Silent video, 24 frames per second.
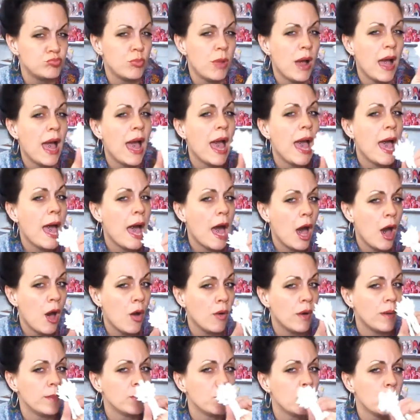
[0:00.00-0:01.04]

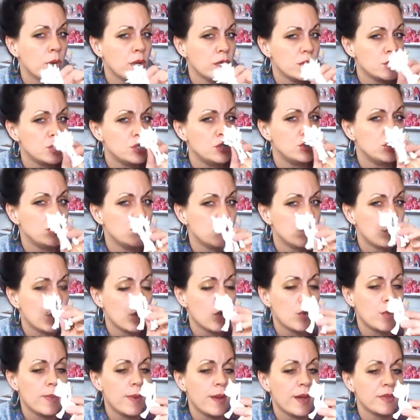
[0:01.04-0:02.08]
how I'm going to
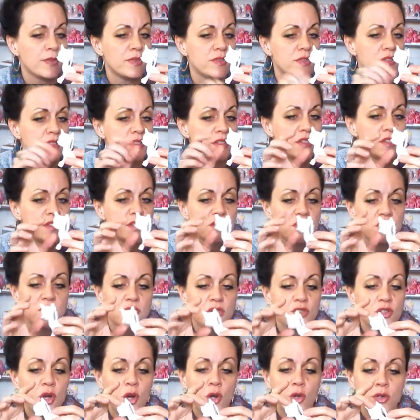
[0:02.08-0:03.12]
go about this. This is a
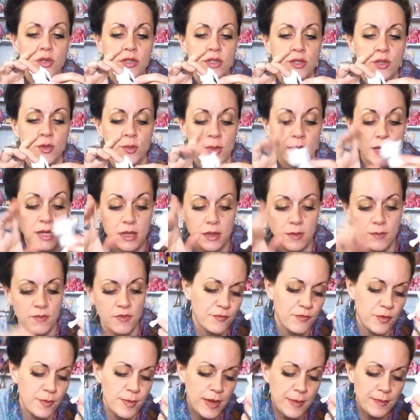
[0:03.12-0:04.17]
totally new medium
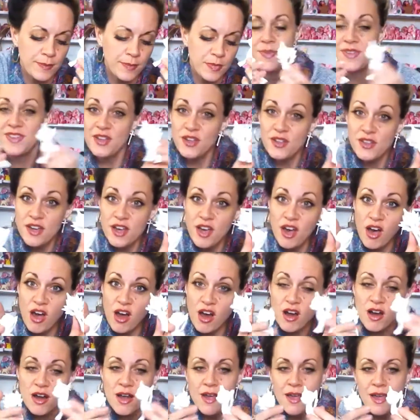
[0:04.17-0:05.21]
for me. But there they
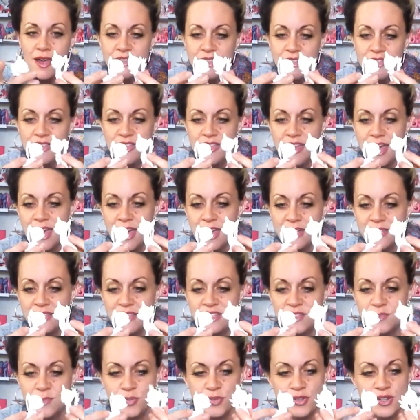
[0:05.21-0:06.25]
are!
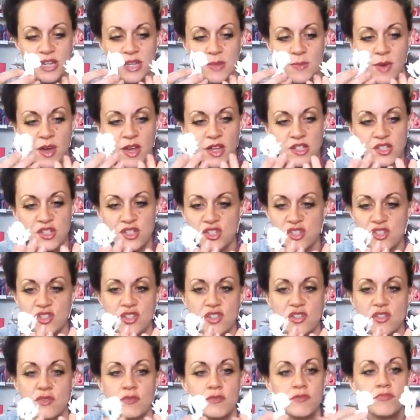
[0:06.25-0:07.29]
That's pretty much
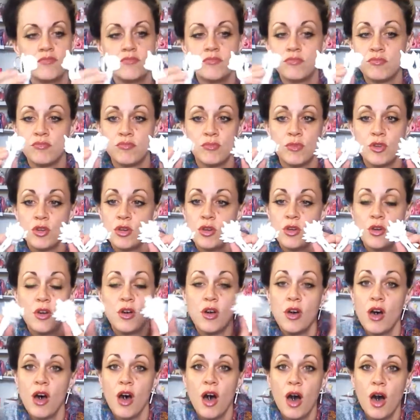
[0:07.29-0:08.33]

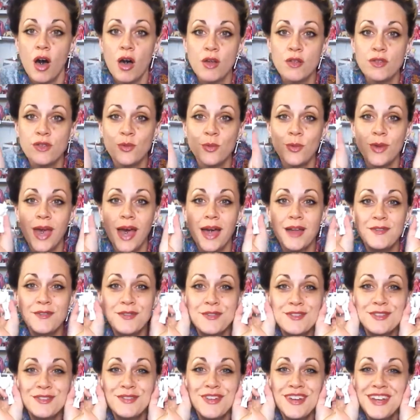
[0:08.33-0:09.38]
all that we had for
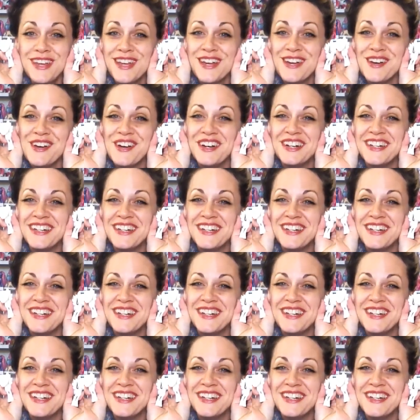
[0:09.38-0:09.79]
this video.